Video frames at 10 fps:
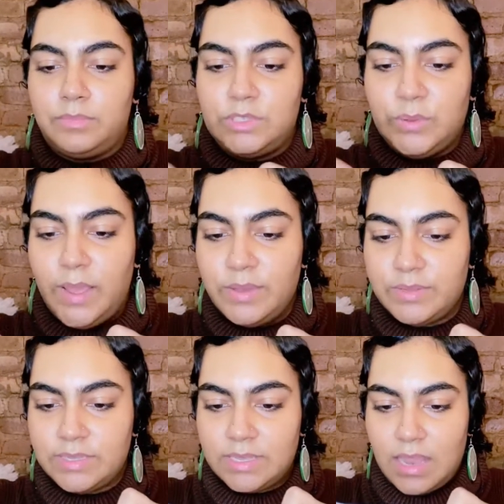Do I use
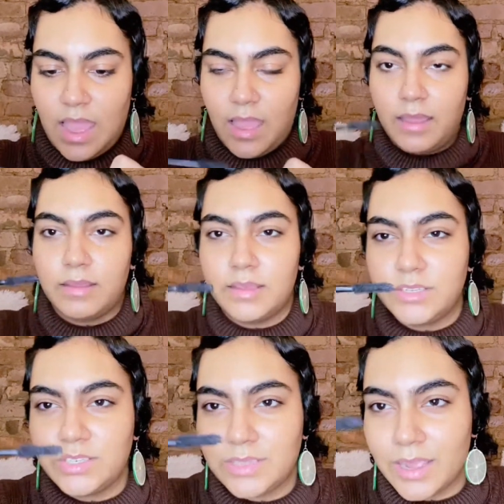this a lot? It's
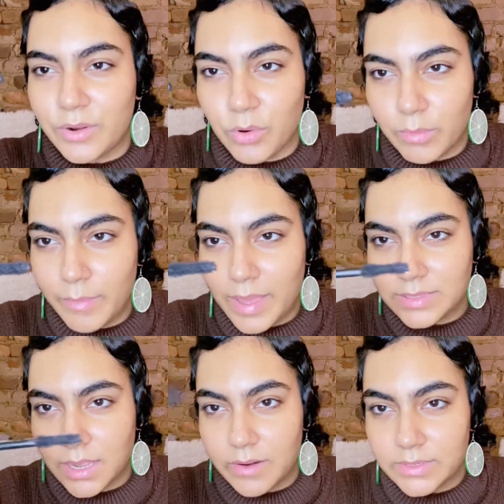just like a normal
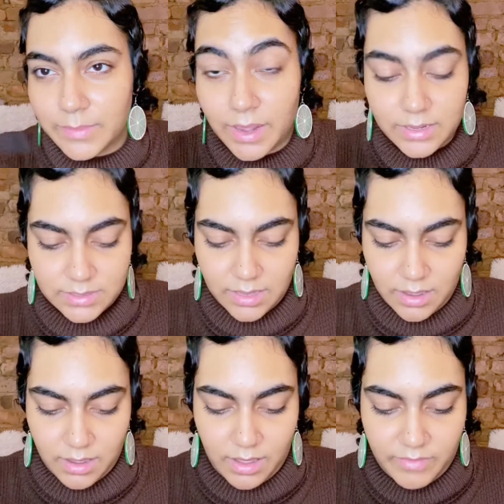mascara, to be honest.
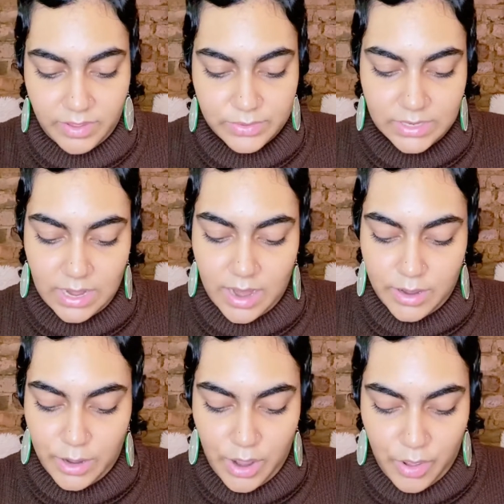Have I used it a lot?
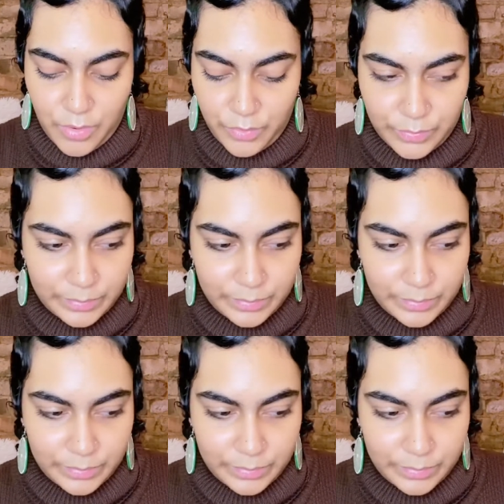No.